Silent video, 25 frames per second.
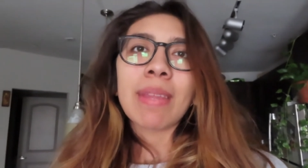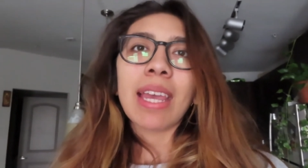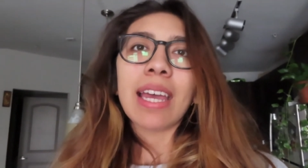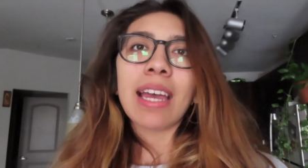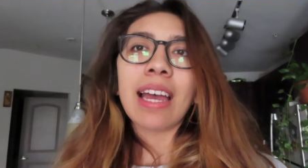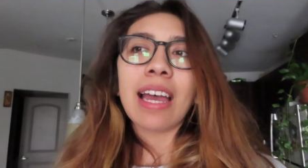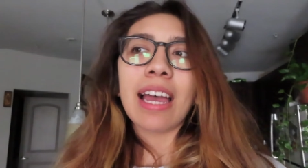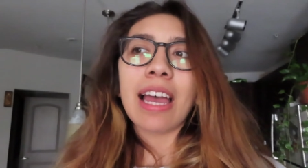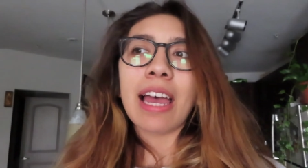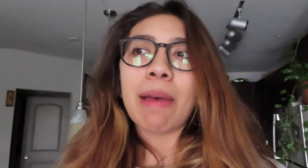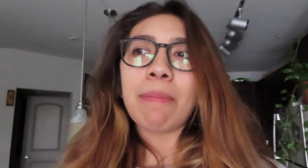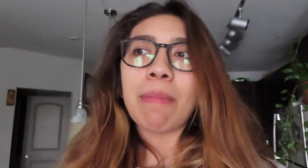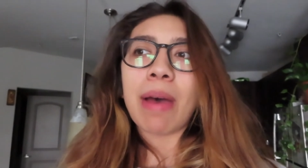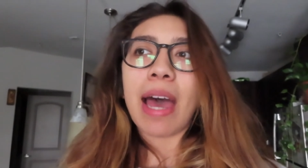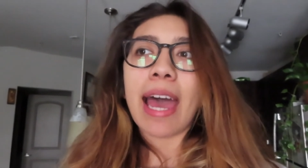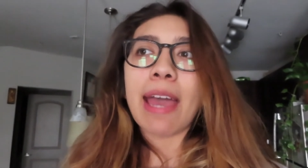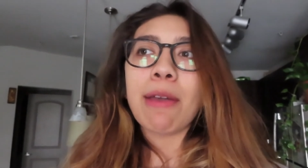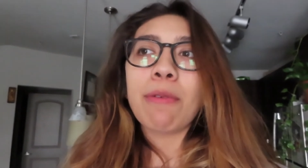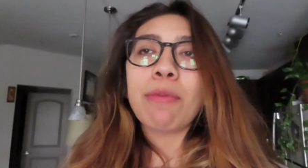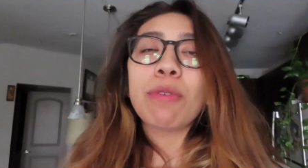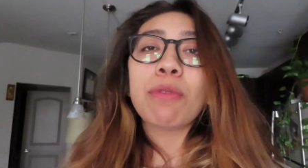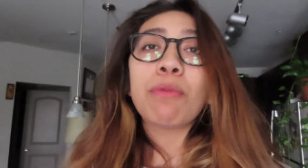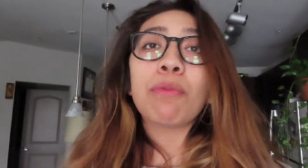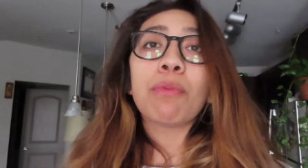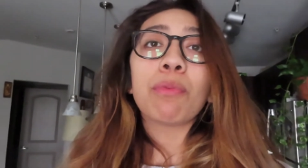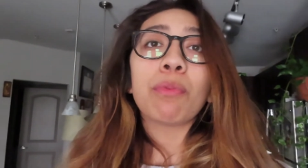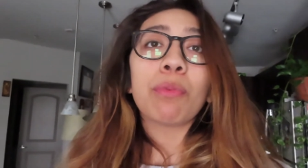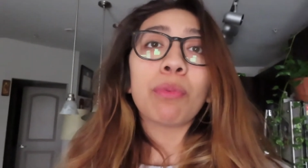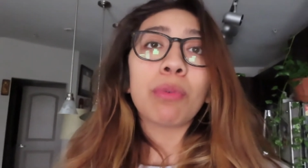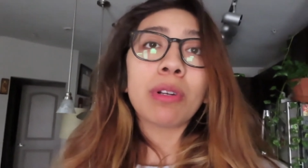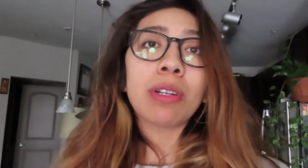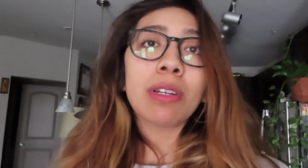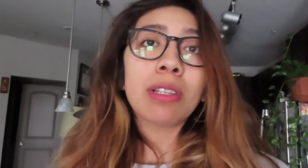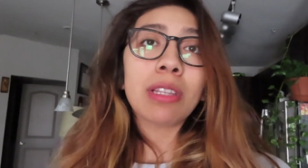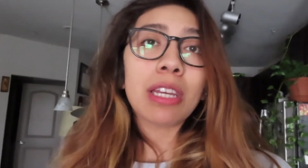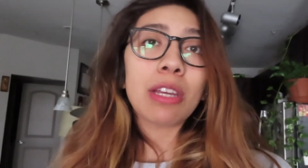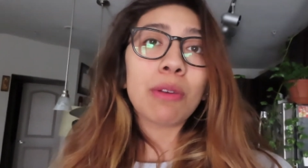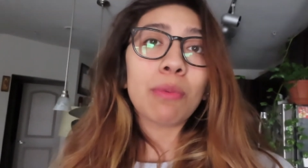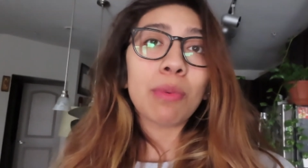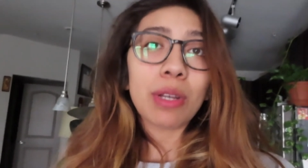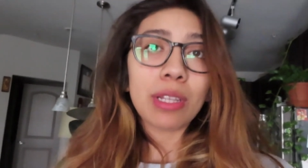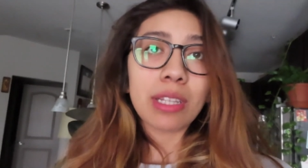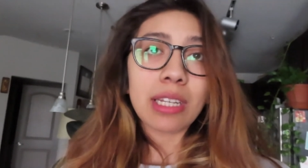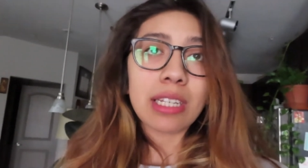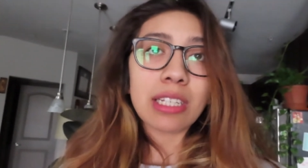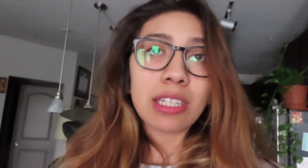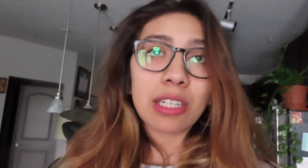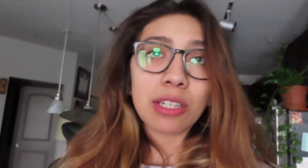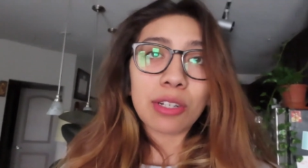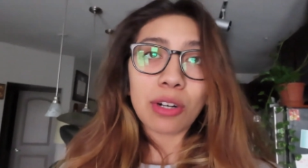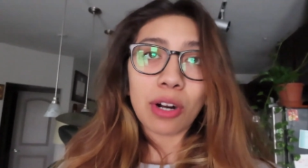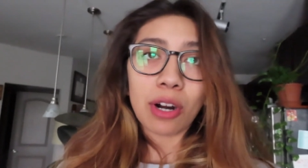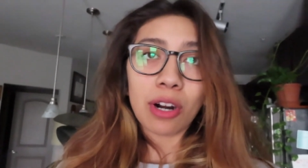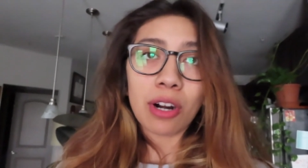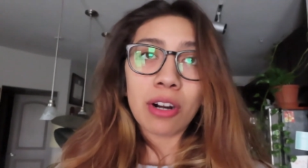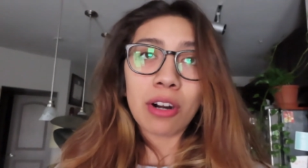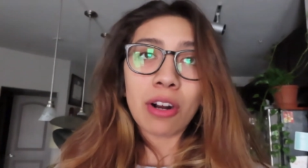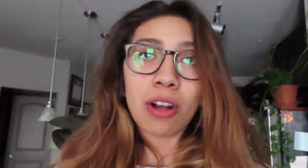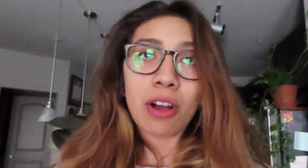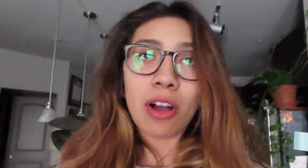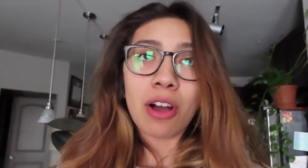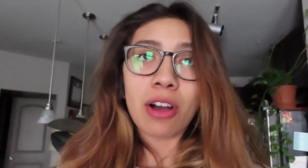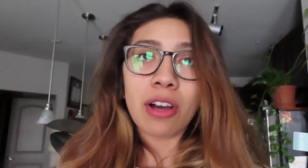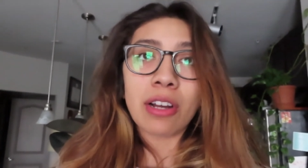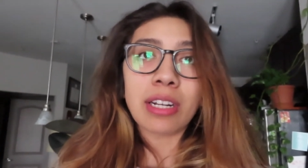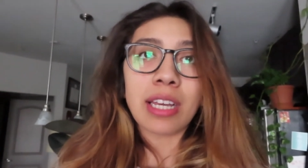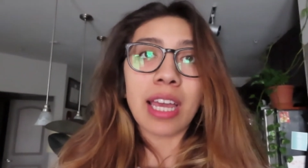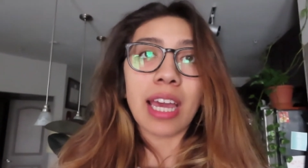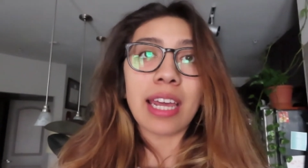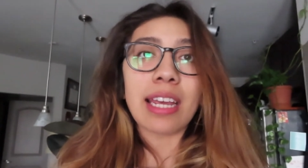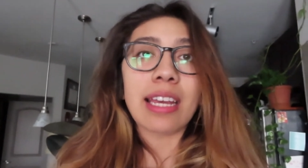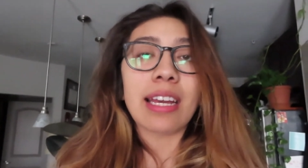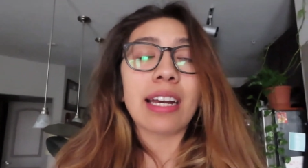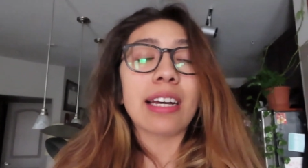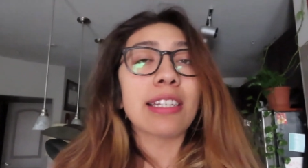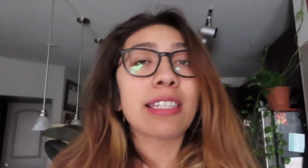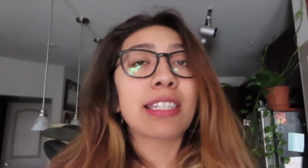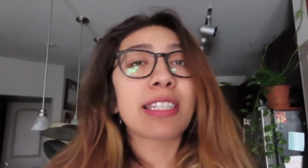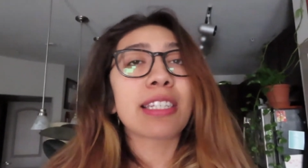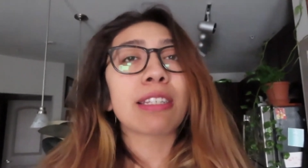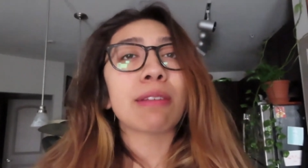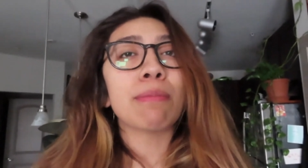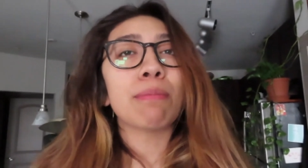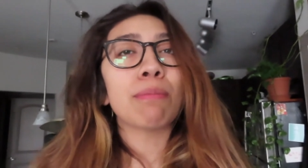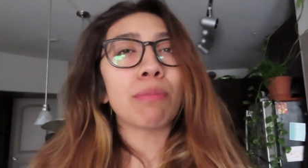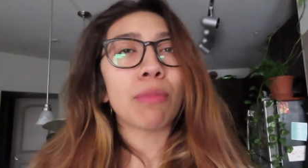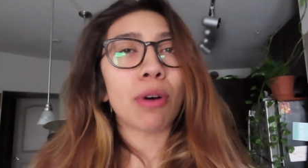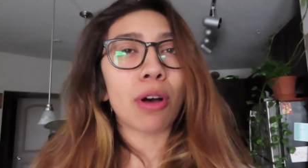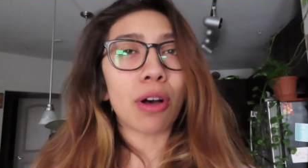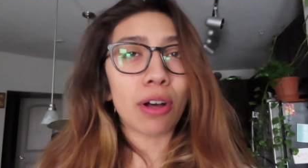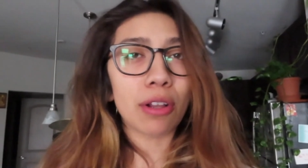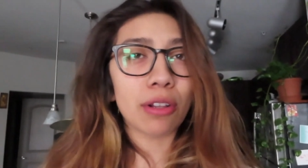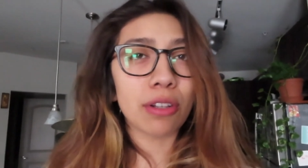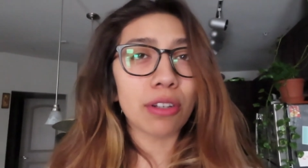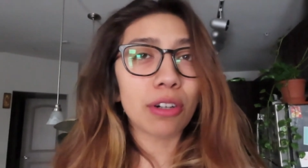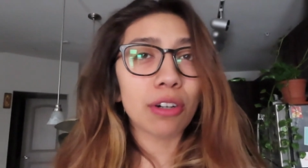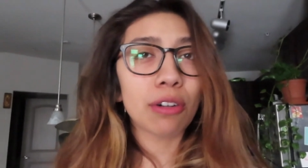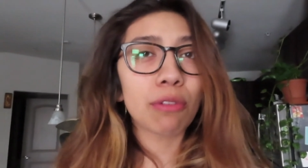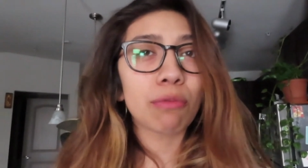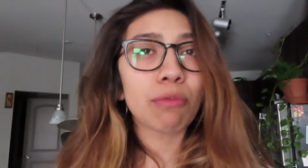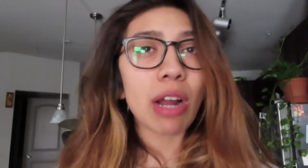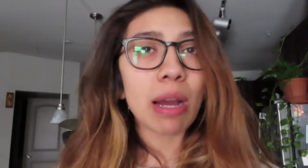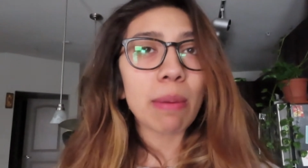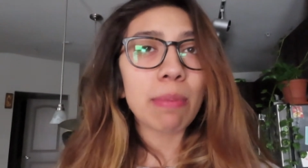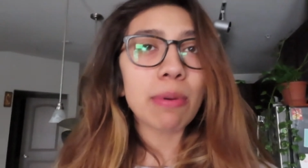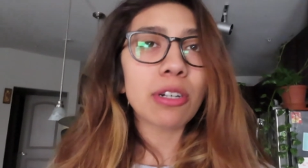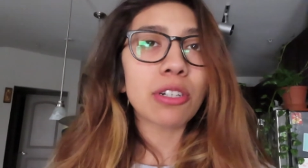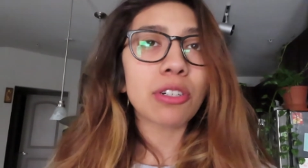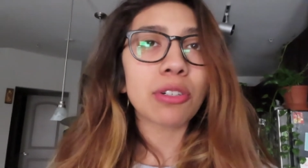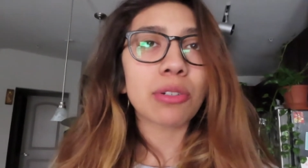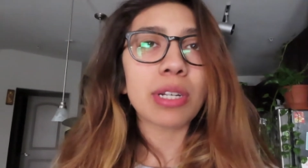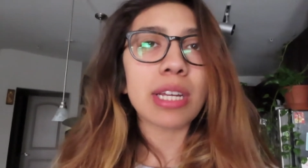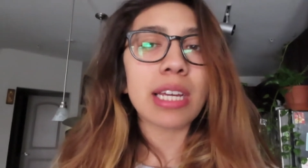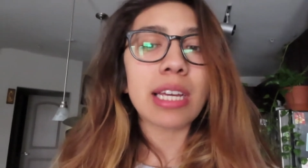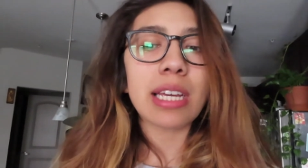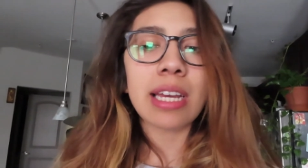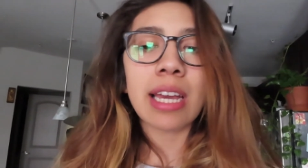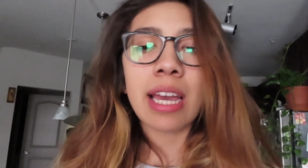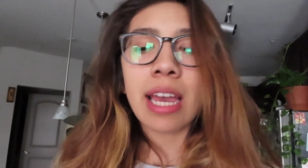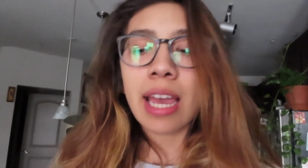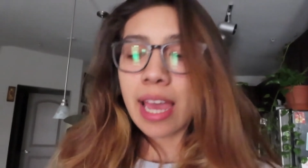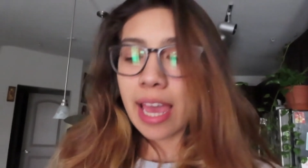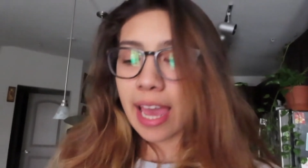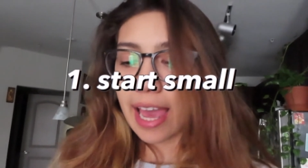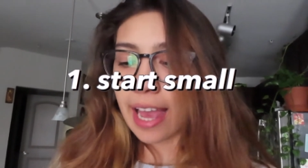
I would really start on getting a smaller rubber tree,